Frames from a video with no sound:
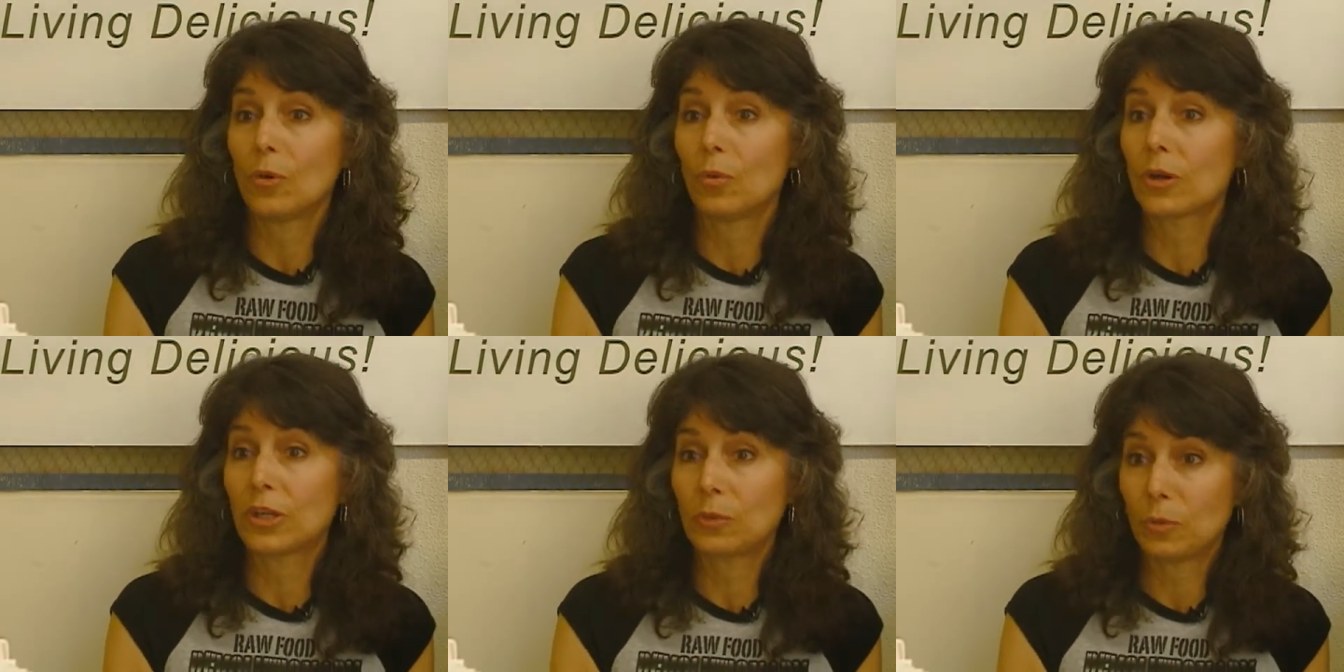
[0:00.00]

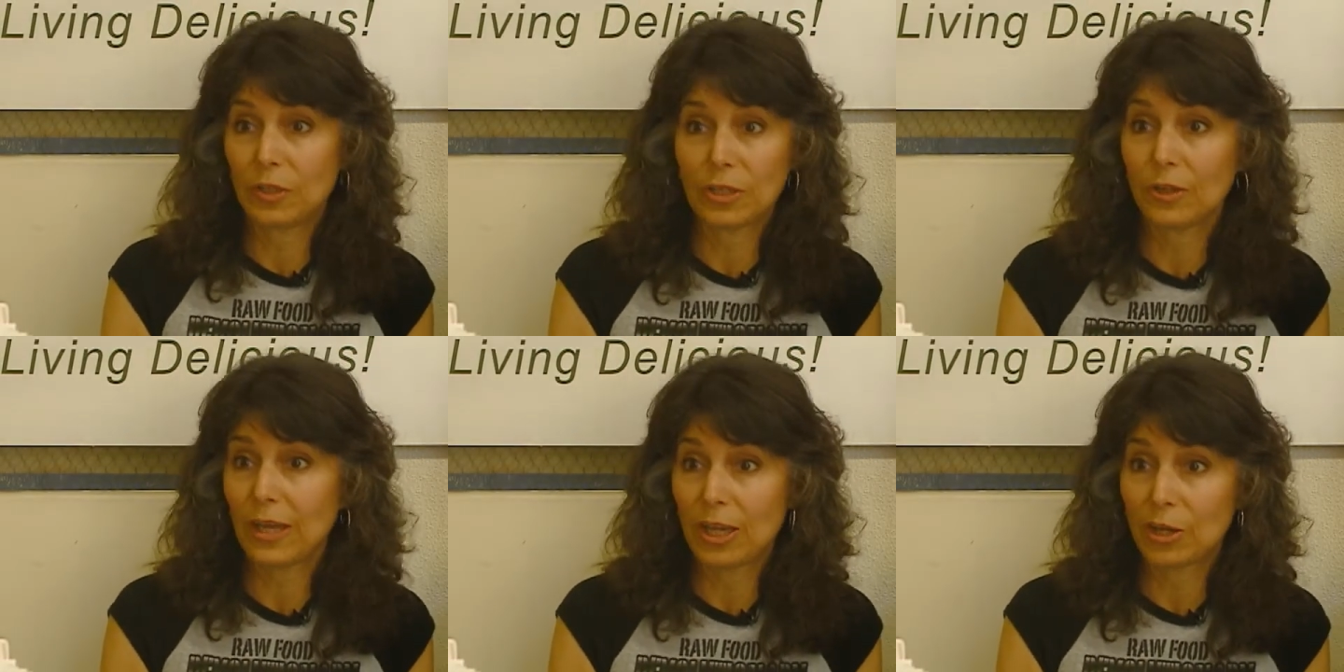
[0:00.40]
where you, will
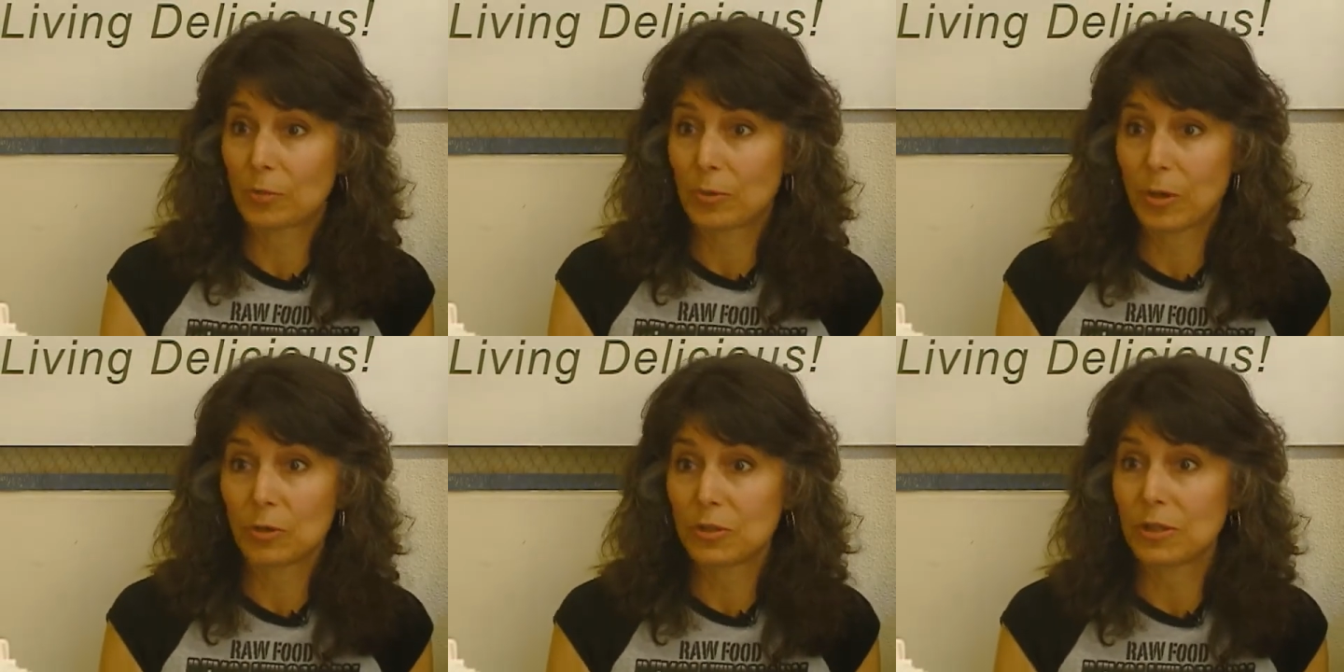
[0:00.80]
you get your
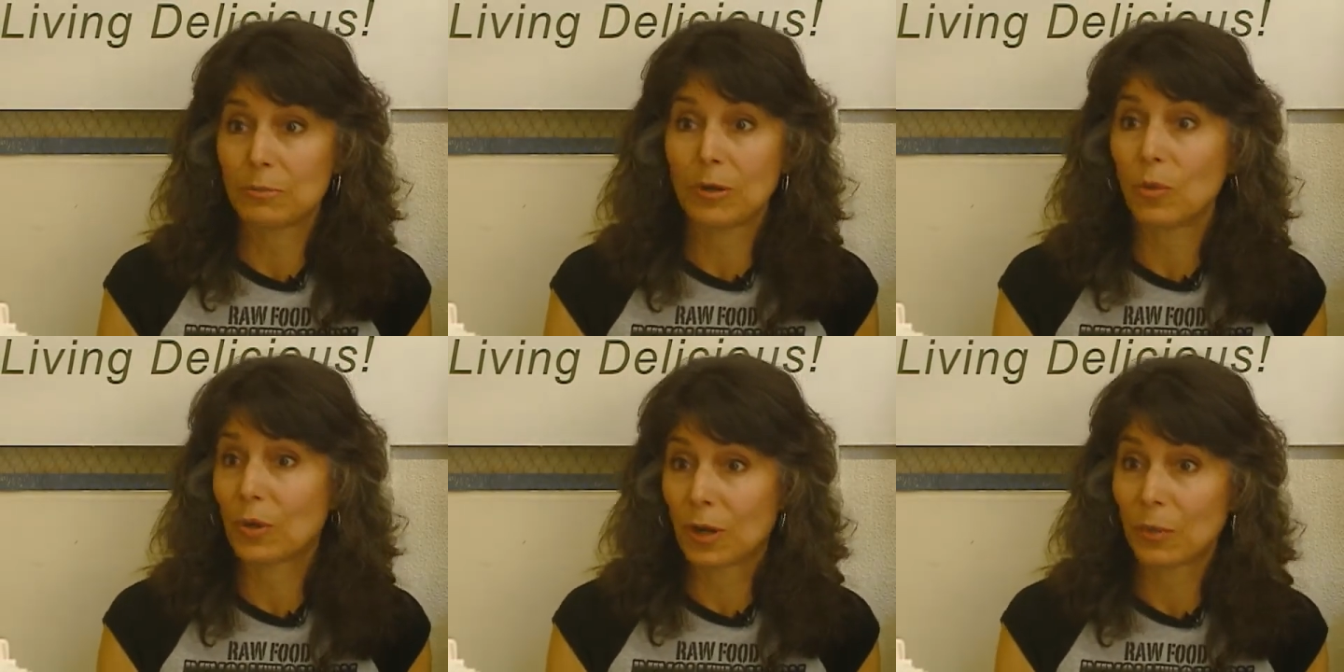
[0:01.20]
protein,
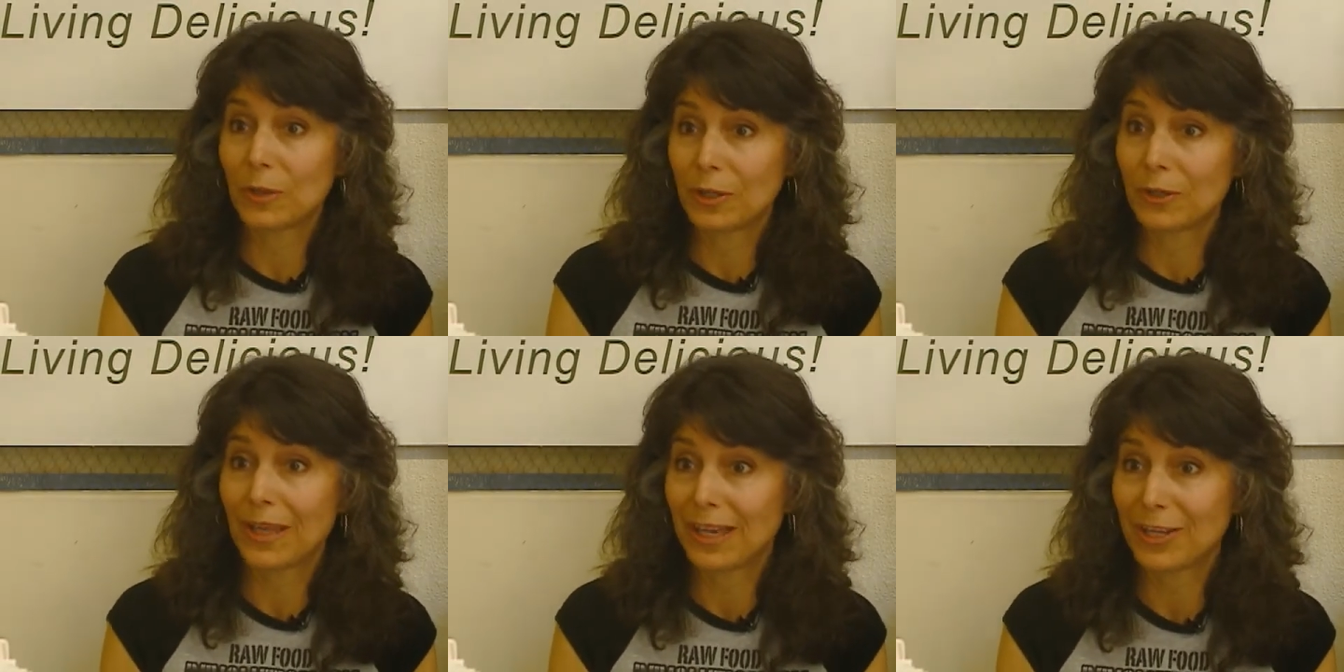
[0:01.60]
but where will
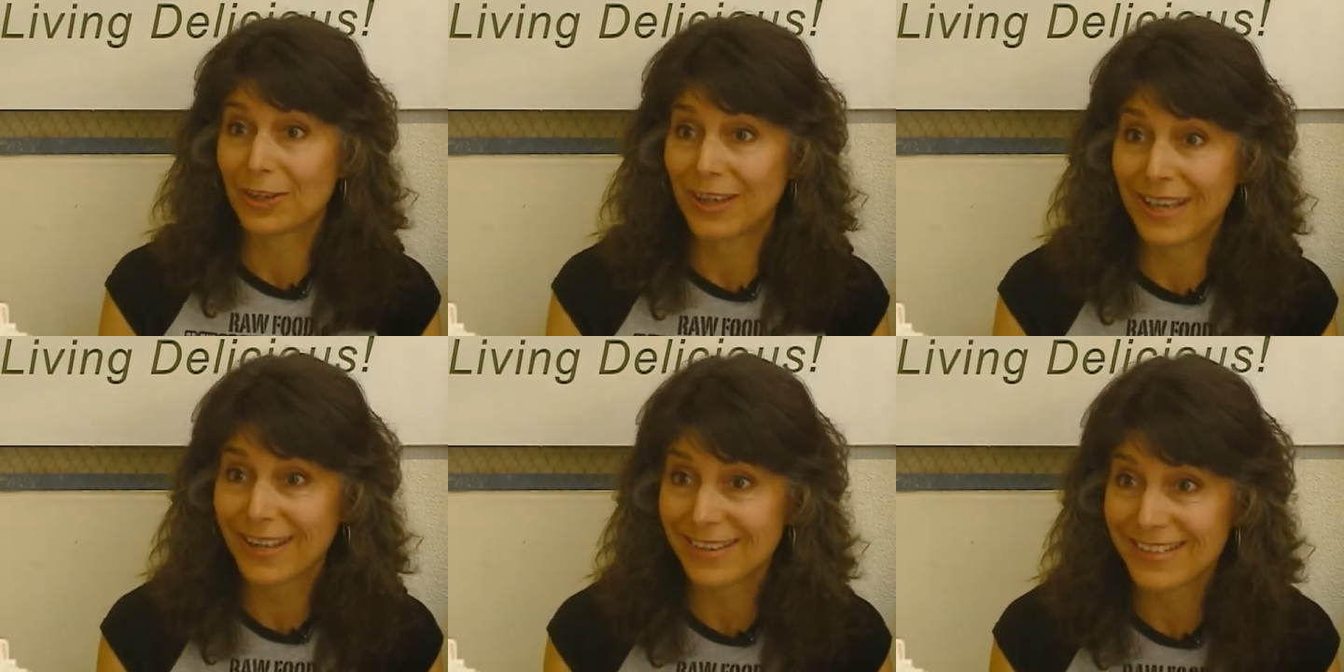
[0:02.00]
you get your
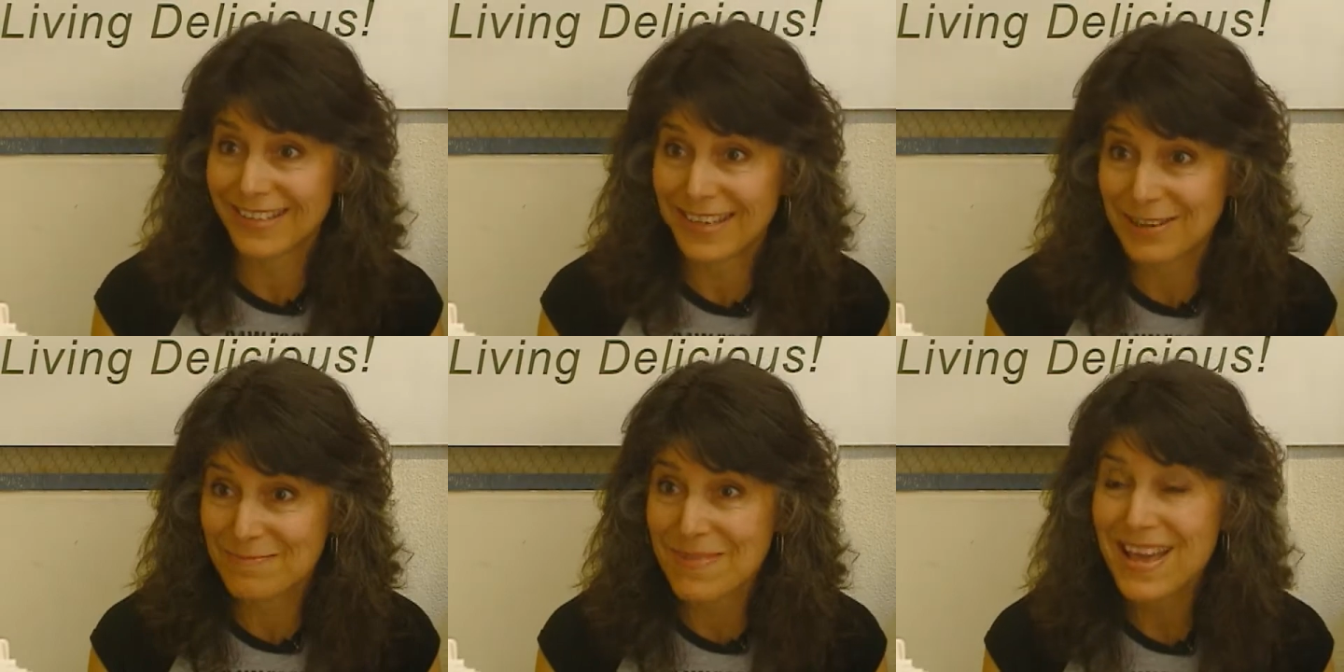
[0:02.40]

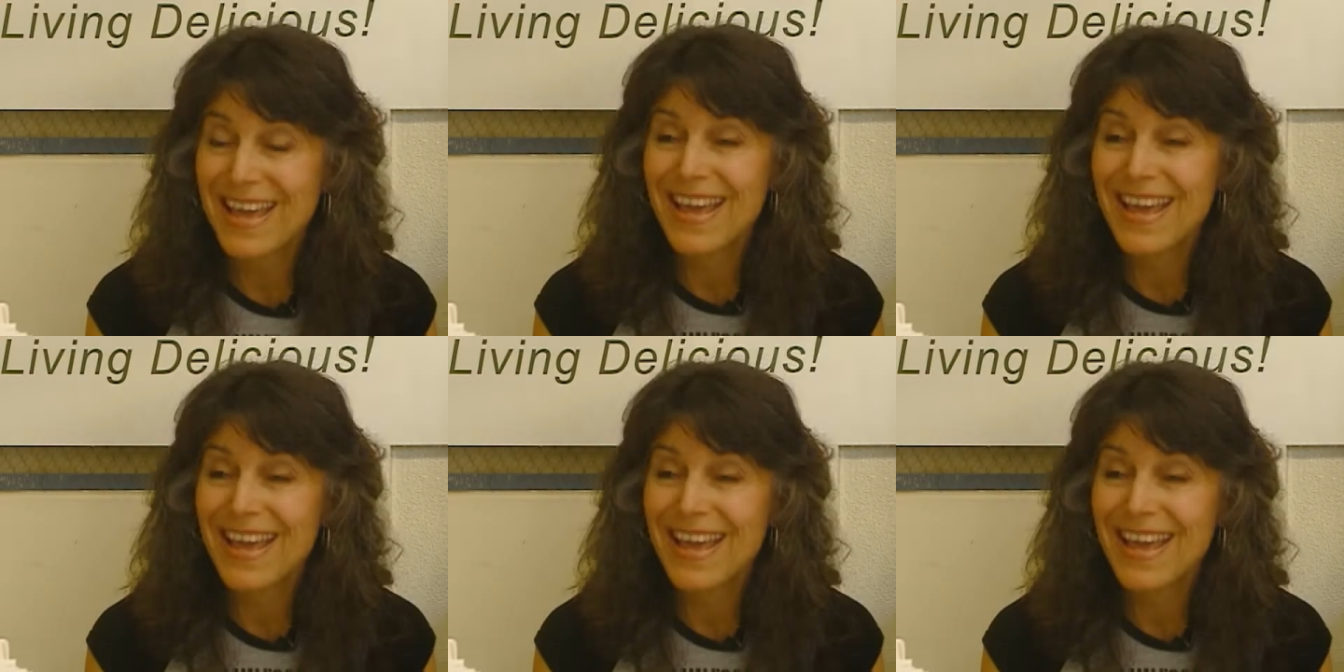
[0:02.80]
calcium.